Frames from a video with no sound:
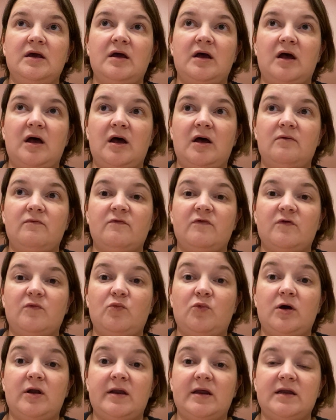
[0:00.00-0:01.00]
from
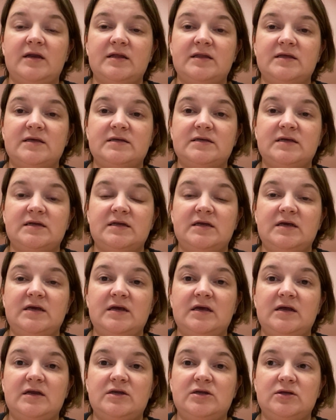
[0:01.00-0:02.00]
one end of the
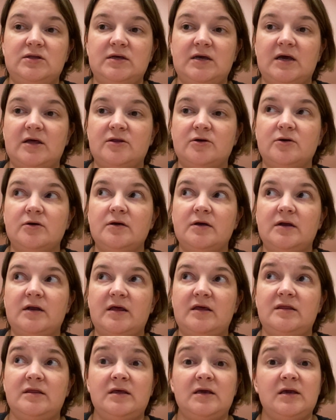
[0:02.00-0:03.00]
city to the other, and I
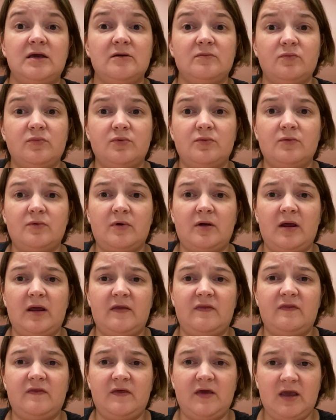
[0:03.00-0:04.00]
think
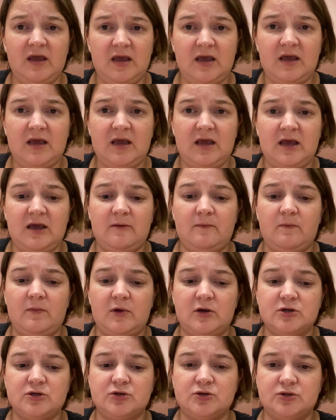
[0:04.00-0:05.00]
it
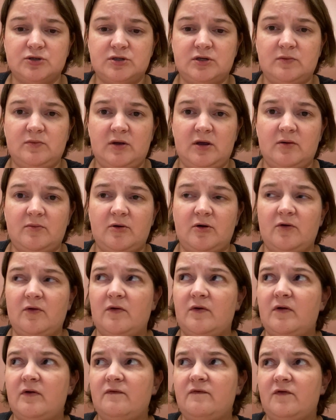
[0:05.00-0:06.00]
measures to be about
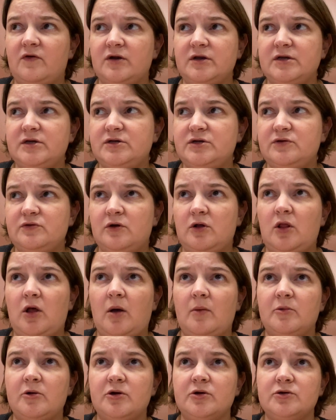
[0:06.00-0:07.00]
42
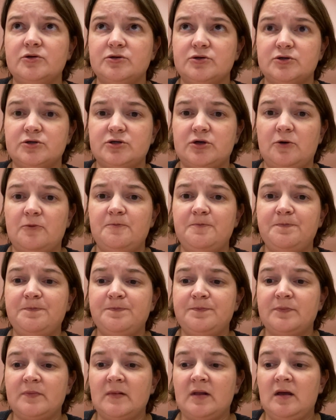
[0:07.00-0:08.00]
kilometers or so.
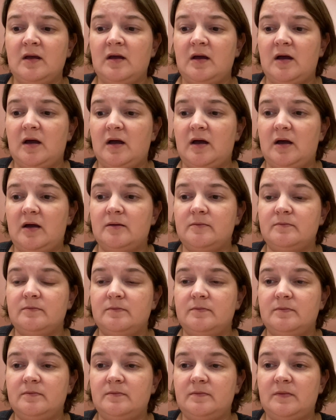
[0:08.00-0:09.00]

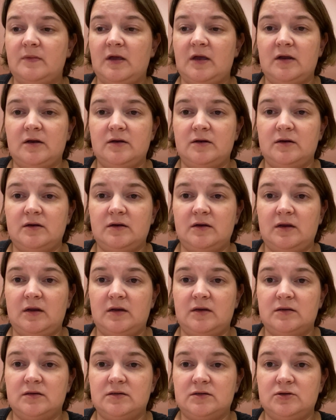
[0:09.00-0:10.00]

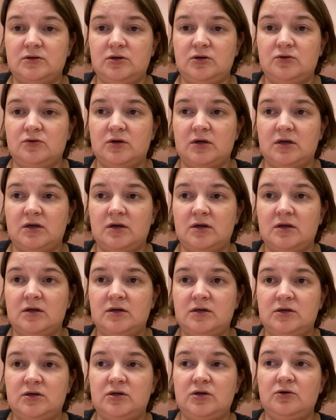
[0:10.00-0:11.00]
And so you can
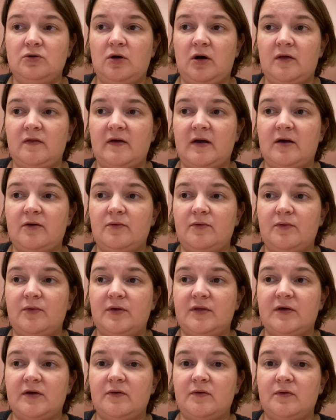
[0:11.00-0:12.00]
do all that
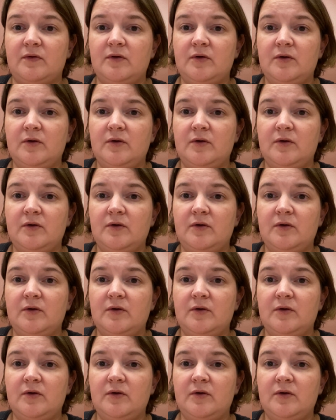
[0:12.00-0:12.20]
without